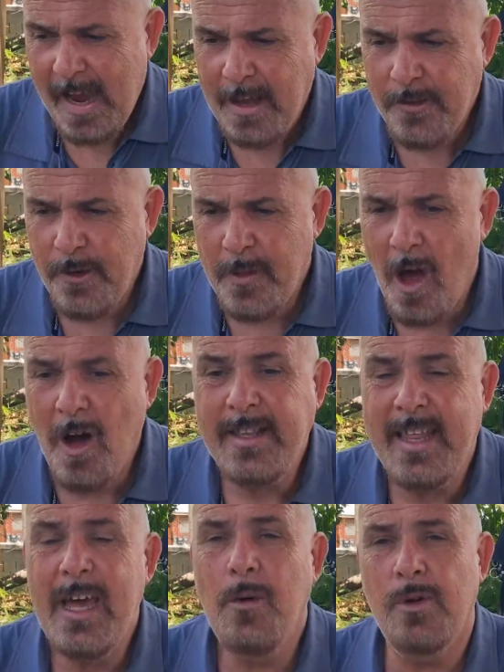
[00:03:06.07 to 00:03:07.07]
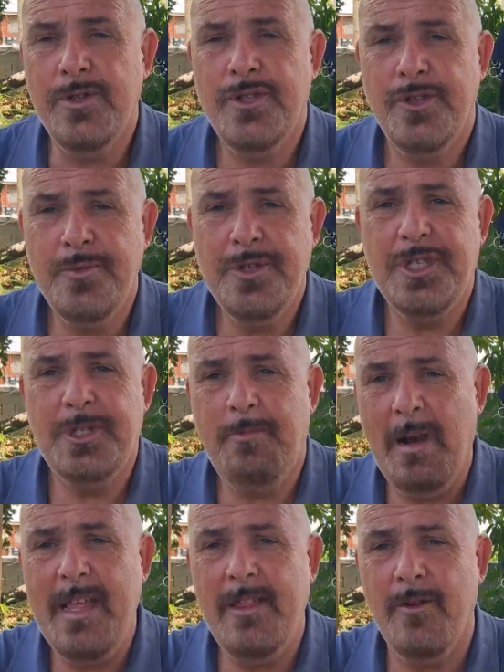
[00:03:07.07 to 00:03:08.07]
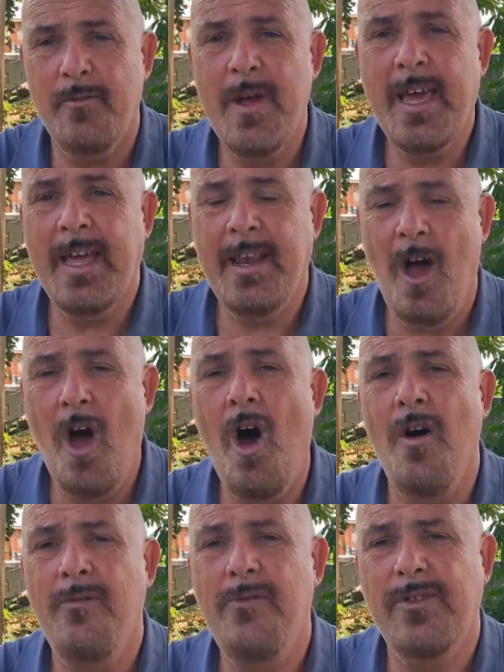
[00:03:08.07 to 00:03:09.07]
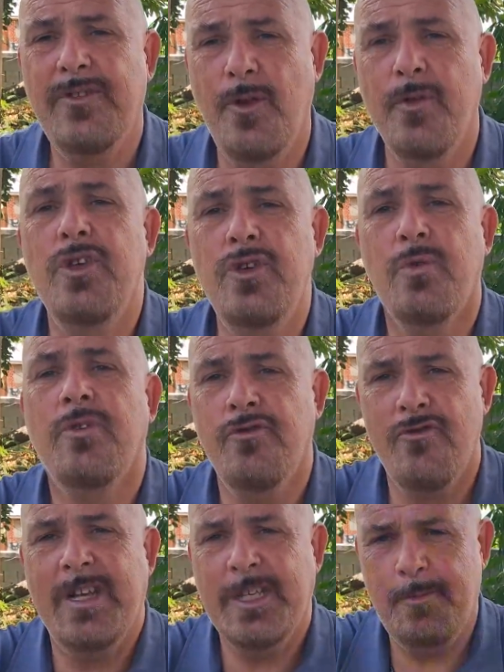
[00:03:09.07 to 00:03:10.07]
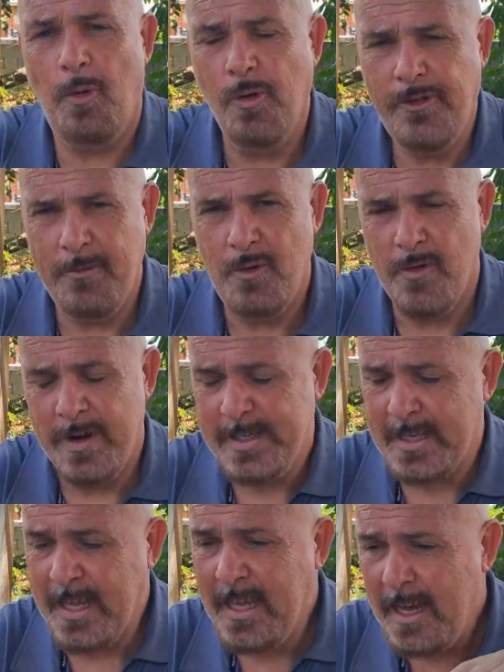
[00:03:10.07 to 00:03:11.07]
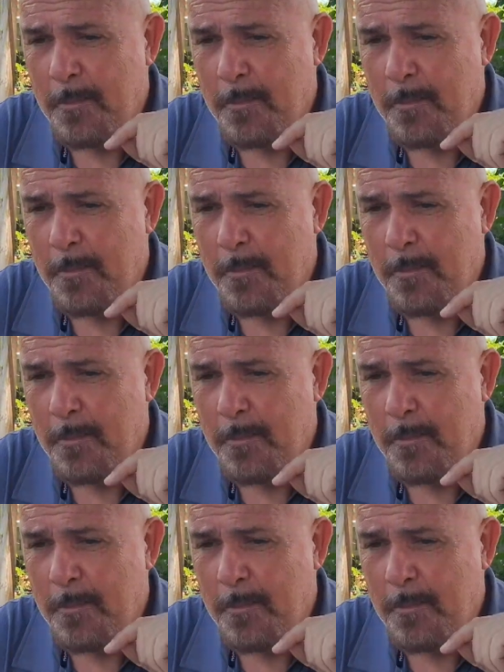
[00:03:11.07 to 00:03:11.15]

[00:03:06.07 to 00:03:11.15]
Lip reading: And so the idea was to split the rig in half so that you can transport it more easily,